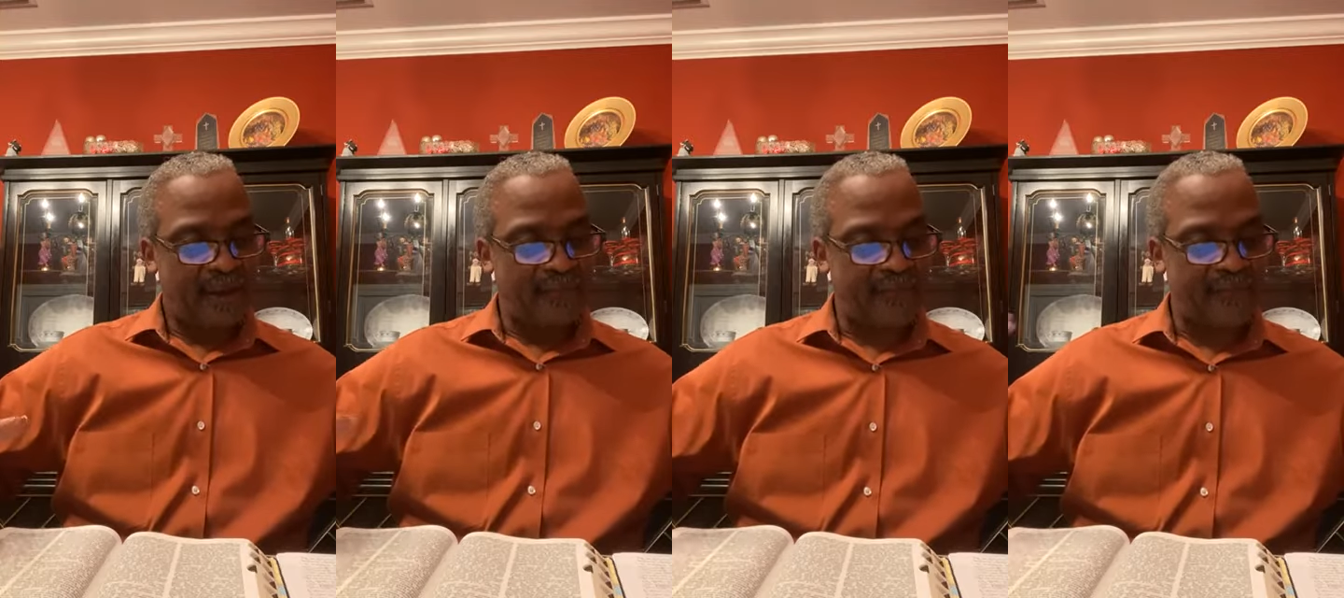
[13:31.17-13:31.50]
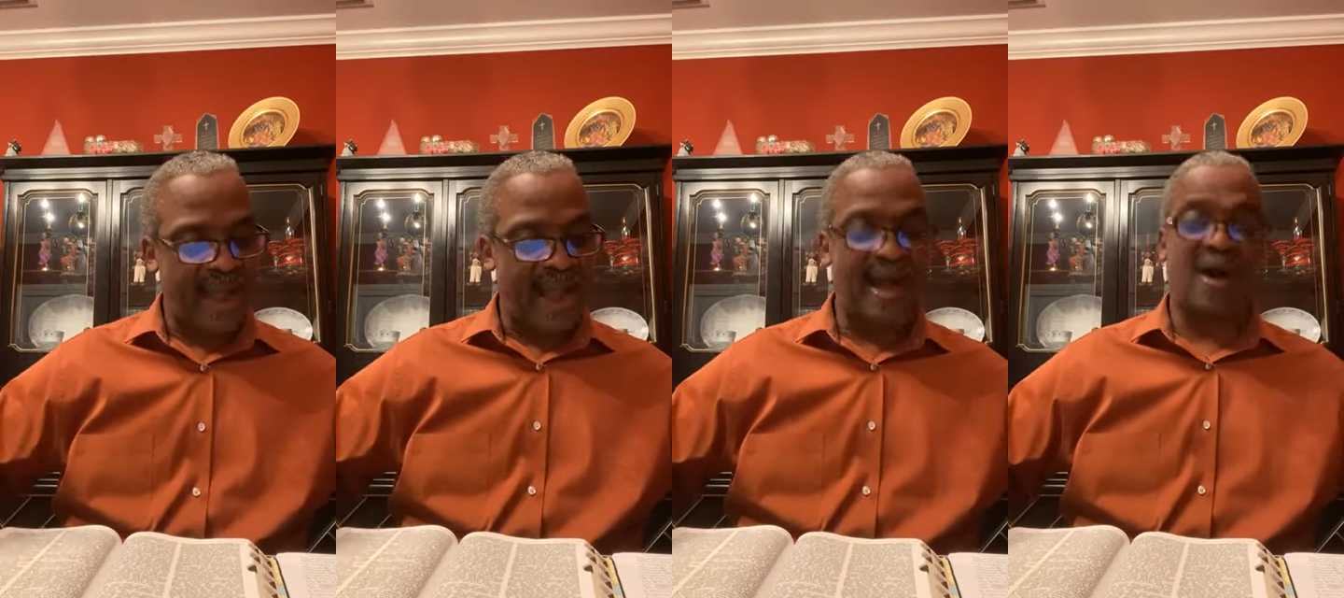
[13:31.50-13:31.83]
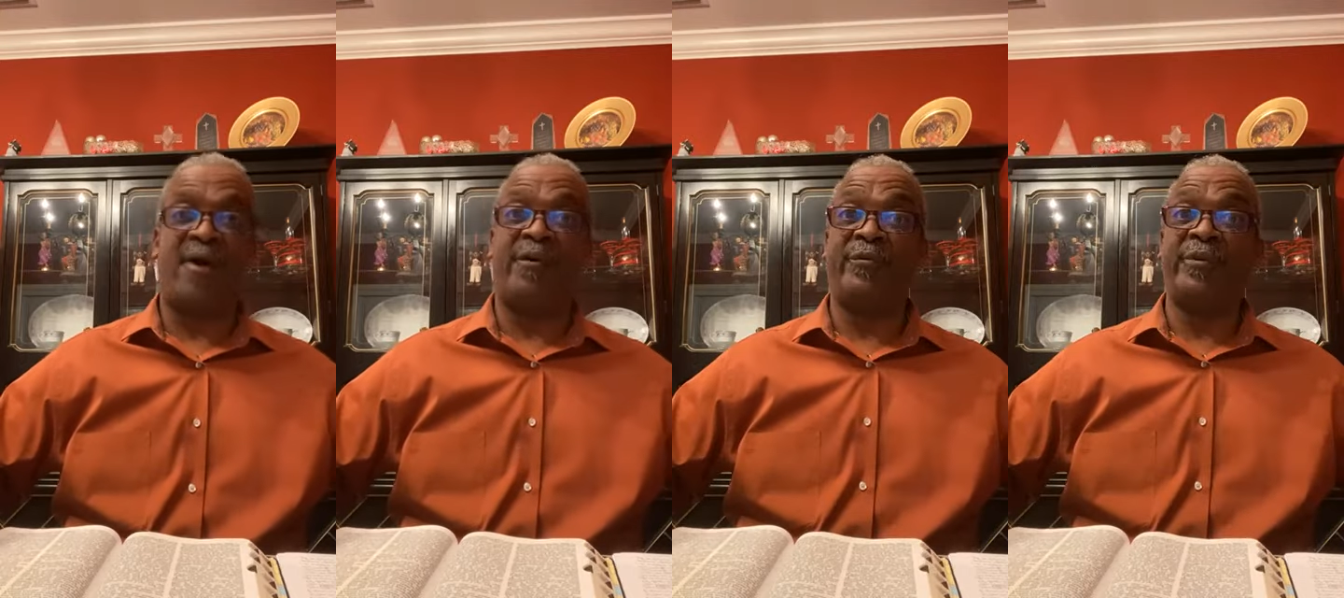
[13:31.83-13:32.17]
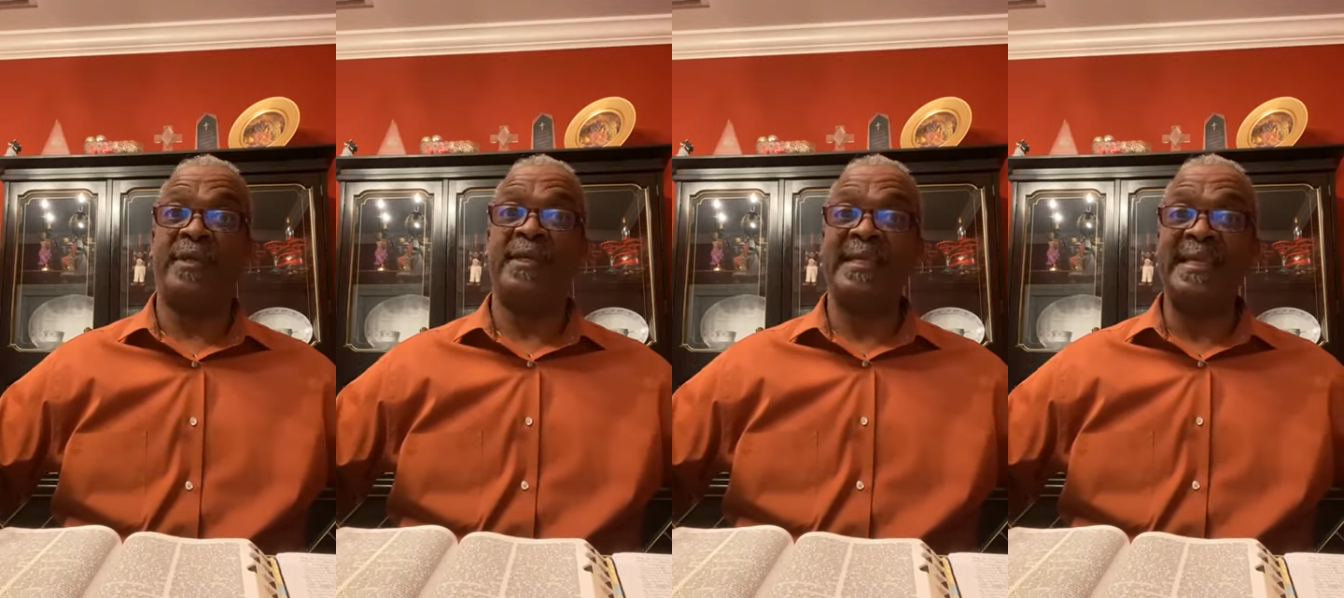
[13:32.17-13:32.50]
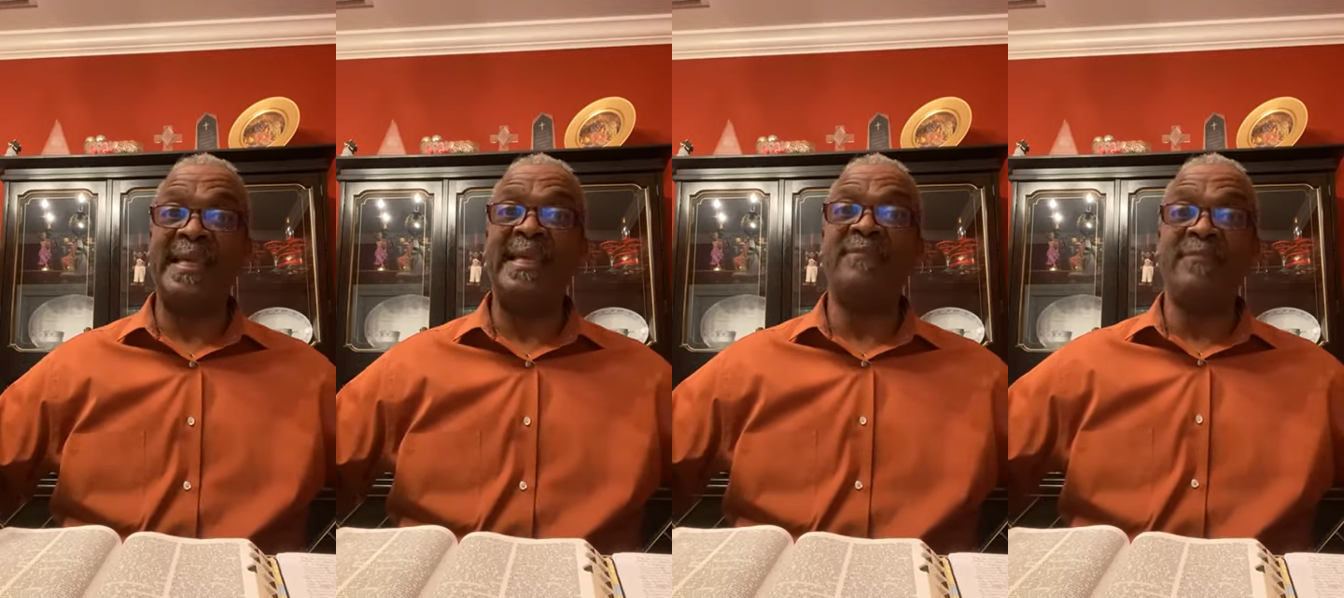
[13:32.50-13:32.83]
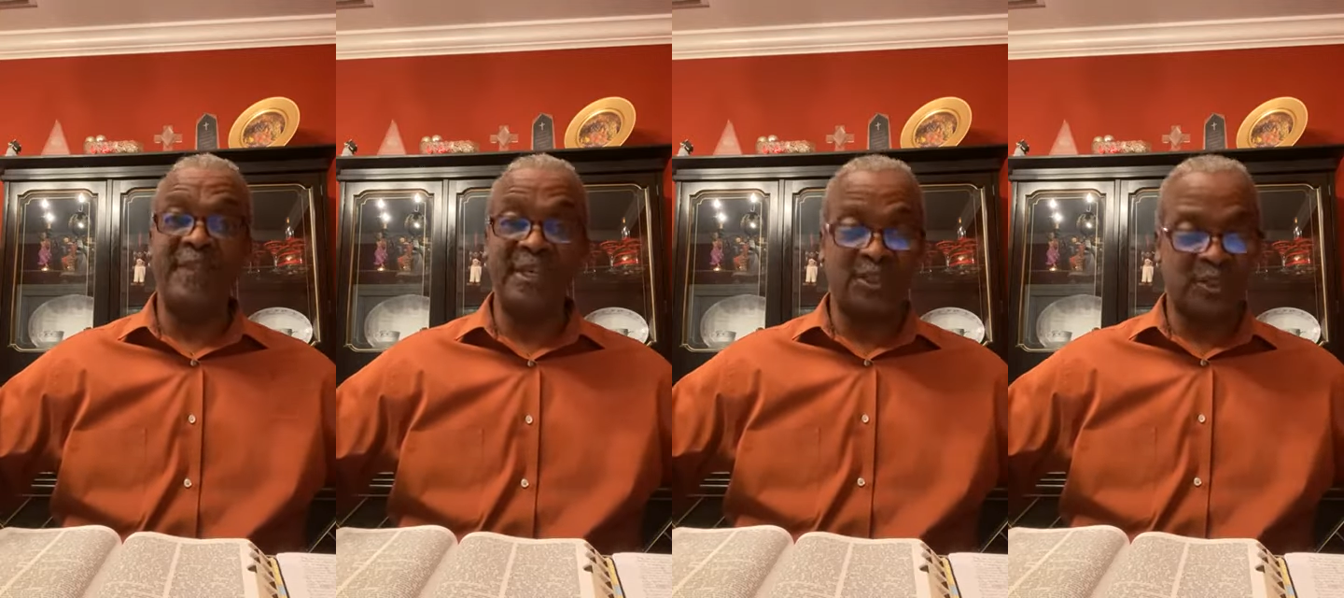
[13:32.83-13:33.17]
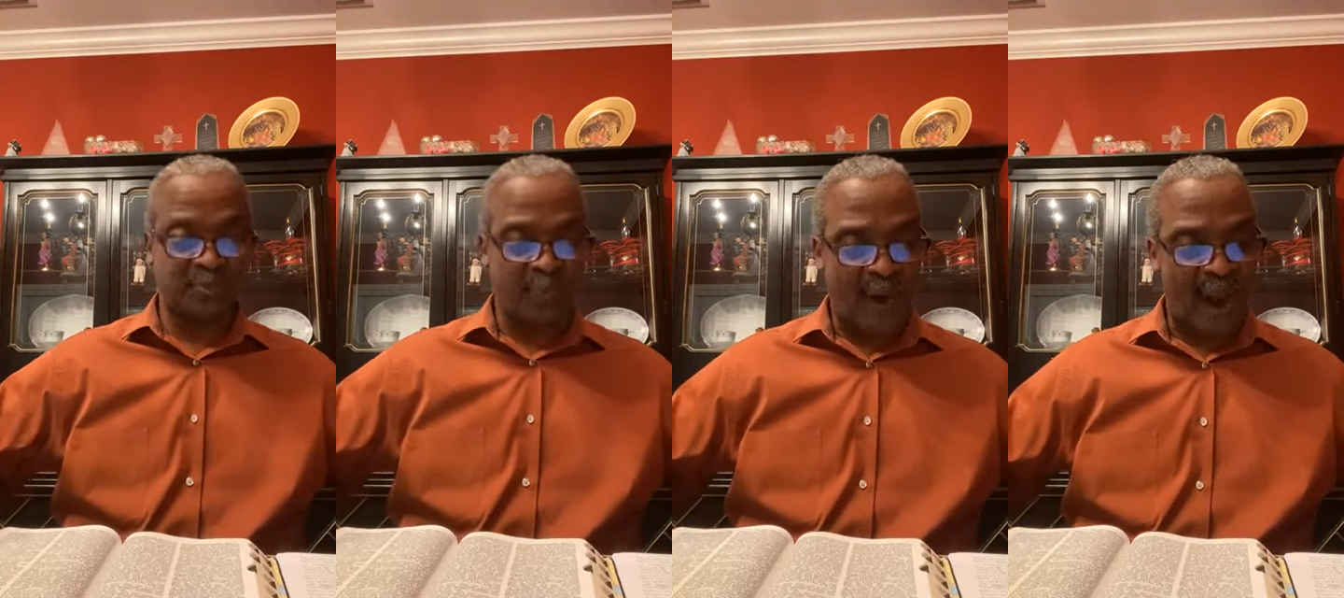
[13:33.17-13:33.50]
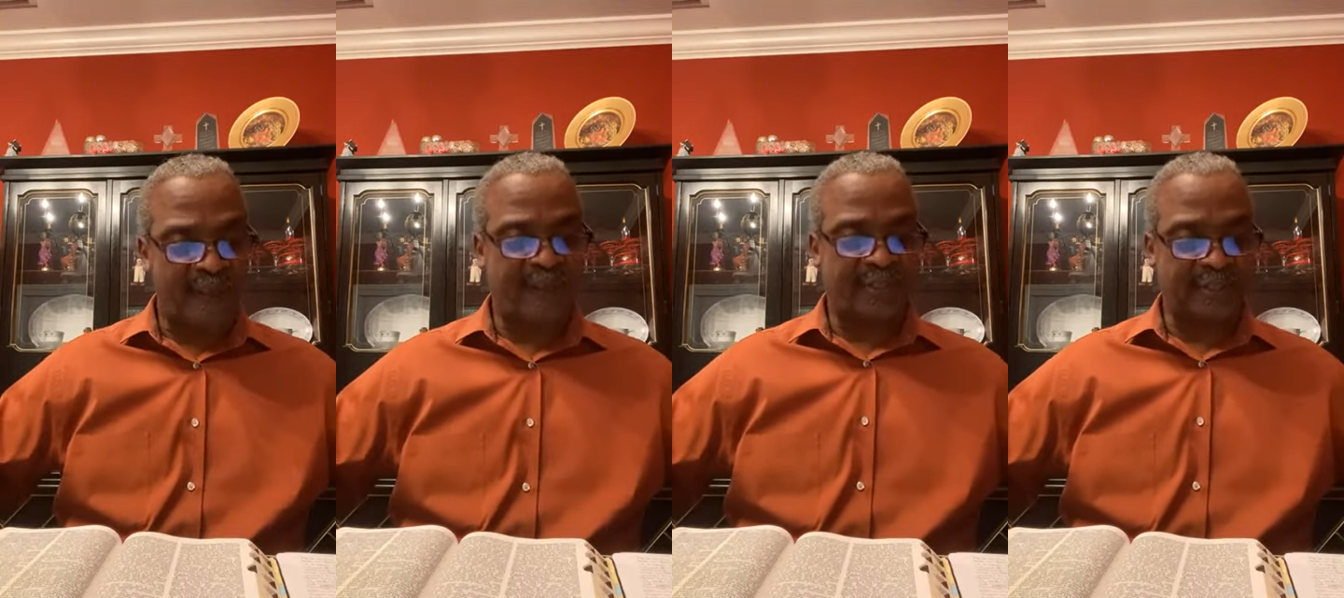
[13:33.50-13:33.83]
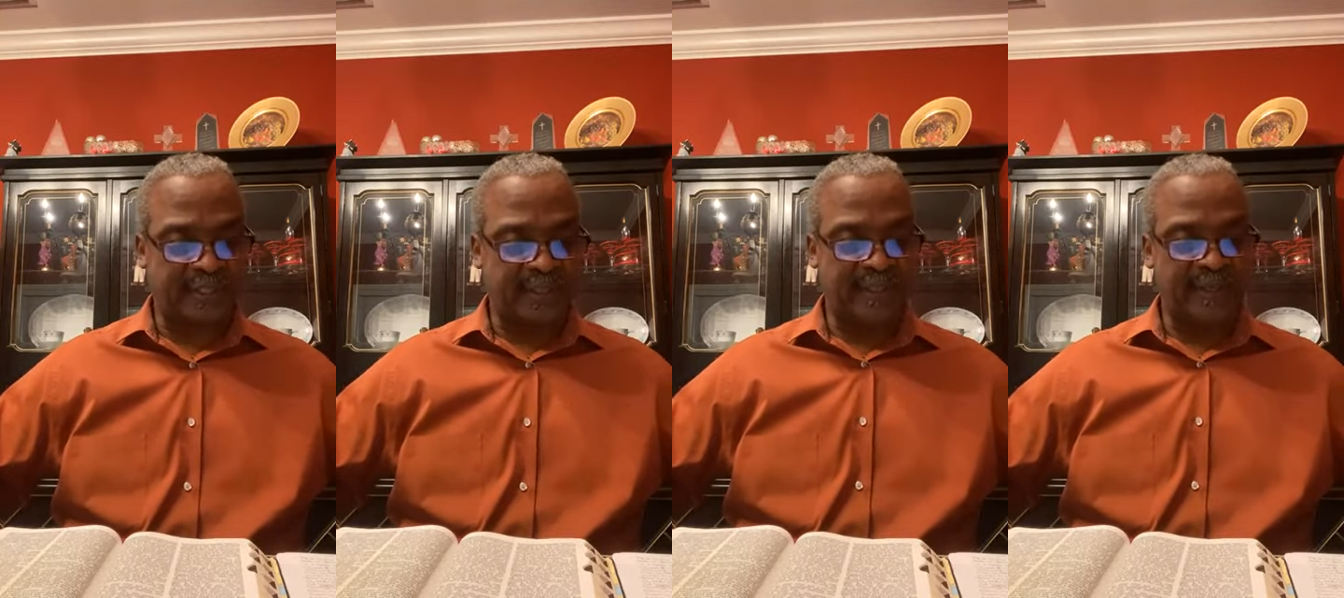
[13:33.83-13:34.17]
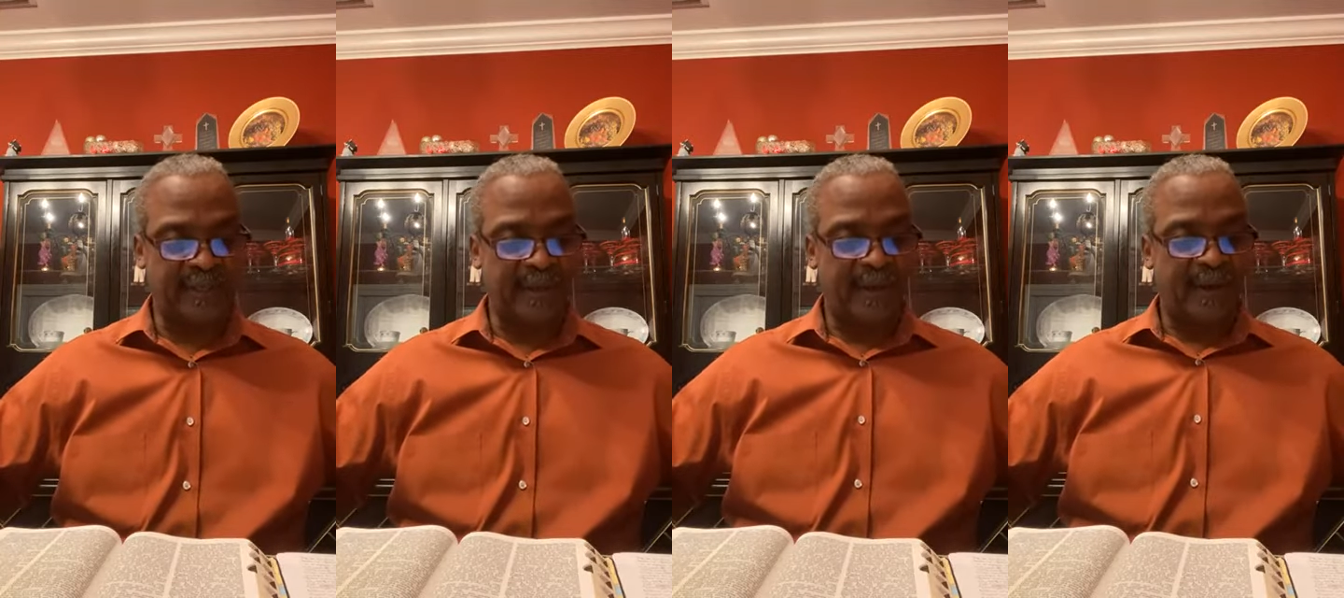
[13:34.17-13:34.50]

are found in this prophecy